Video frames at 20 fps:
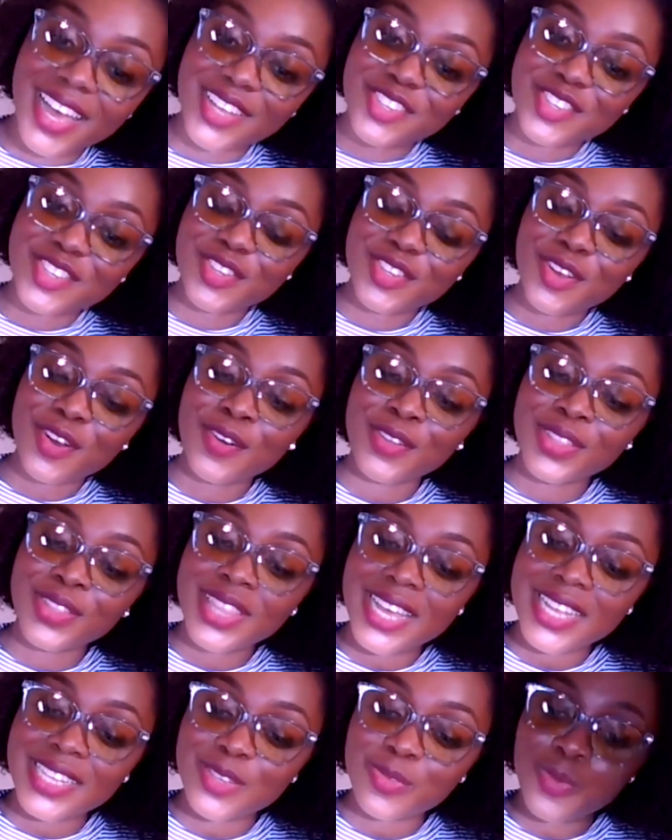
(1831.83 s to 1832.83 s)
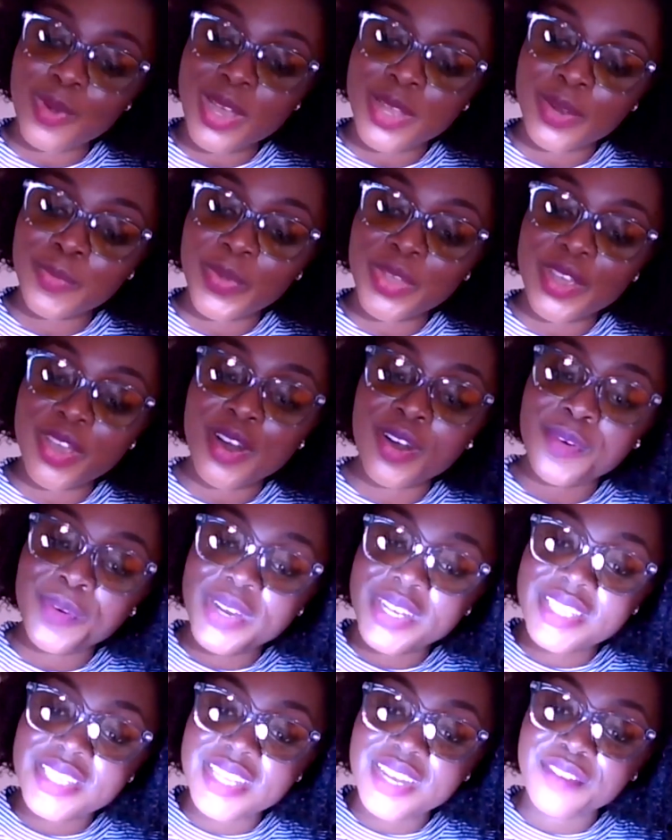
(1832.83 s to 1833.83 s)
So that's what we
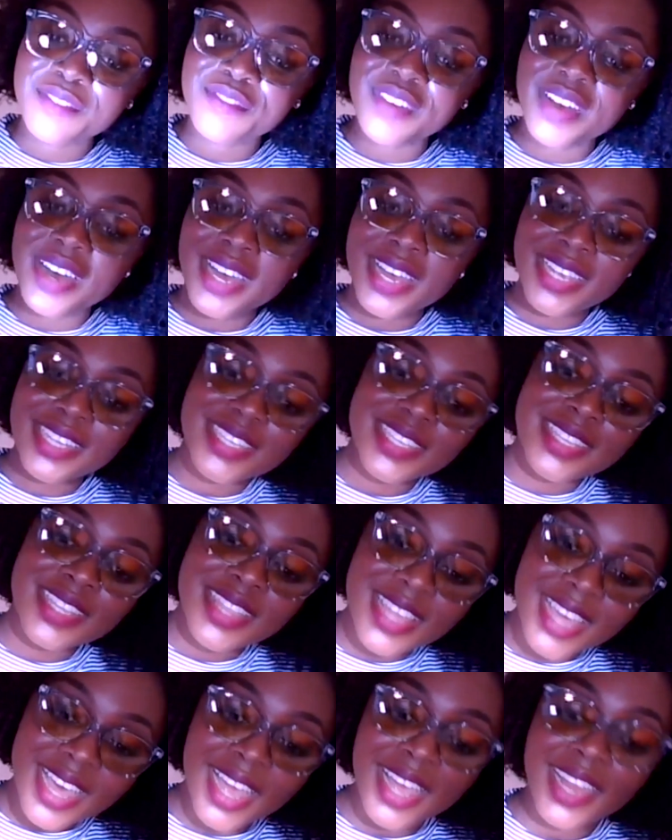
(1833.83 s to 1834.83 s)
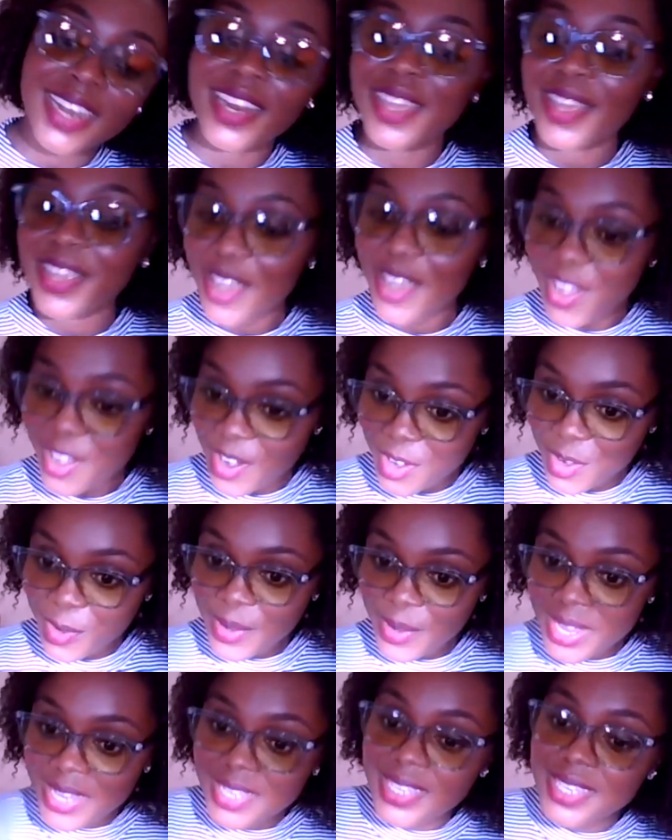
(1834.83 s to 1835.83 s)
always advise, that
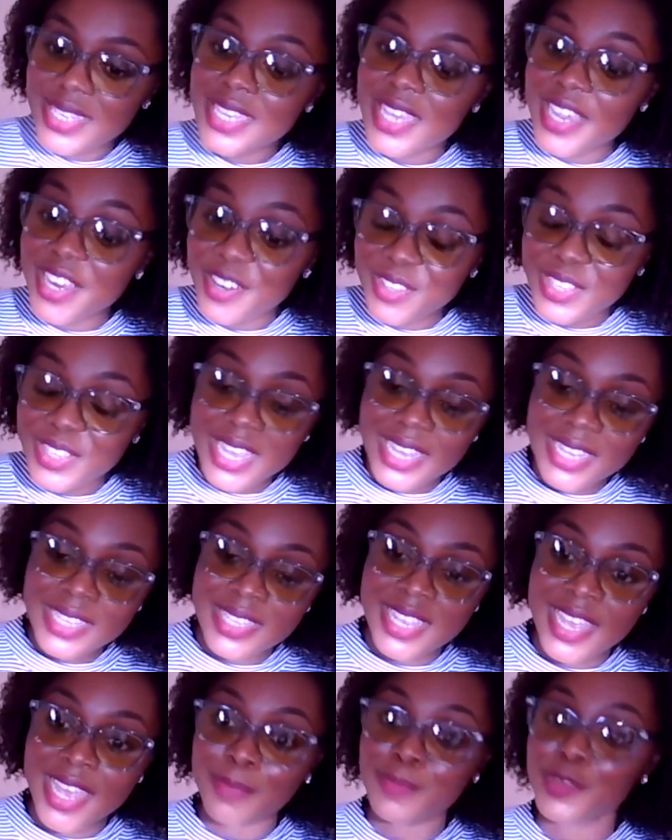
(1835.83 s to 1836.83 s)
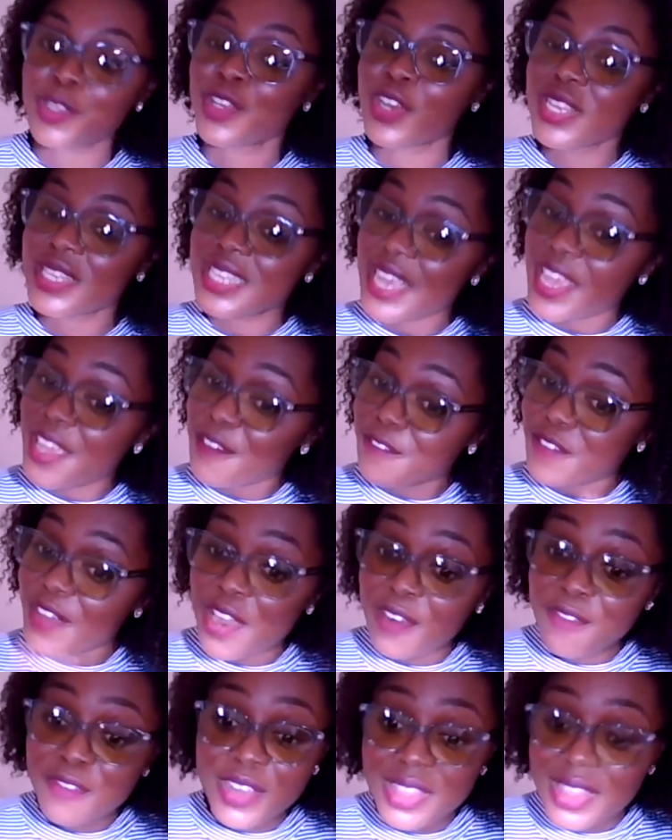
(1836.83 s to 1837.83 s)
always yearly exams, because if
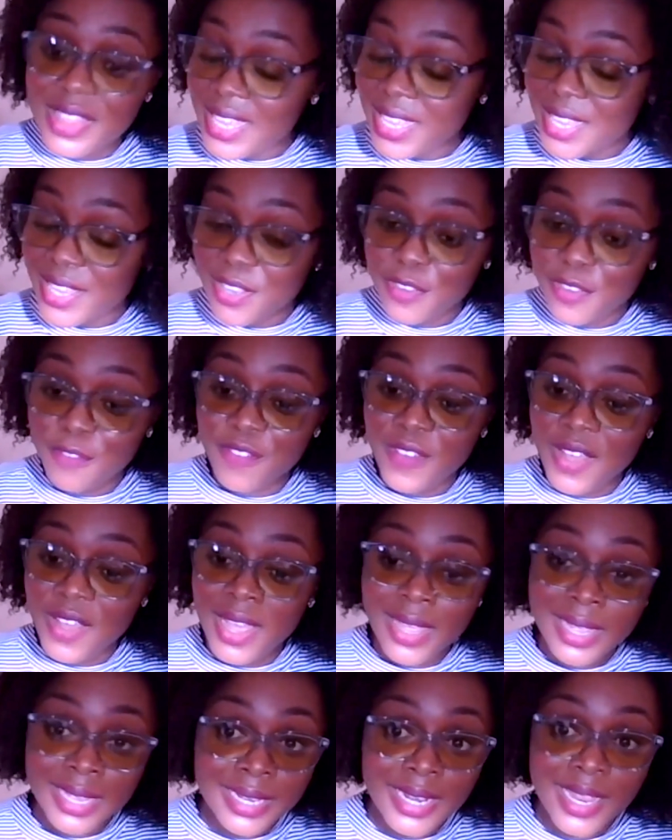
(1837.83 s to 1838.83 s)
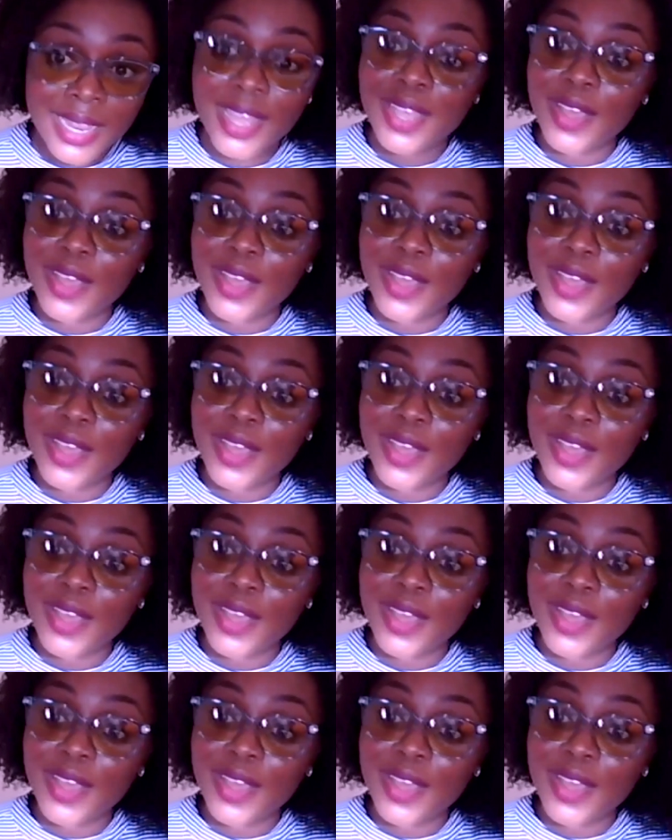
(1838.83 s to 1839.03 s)
everything is fine,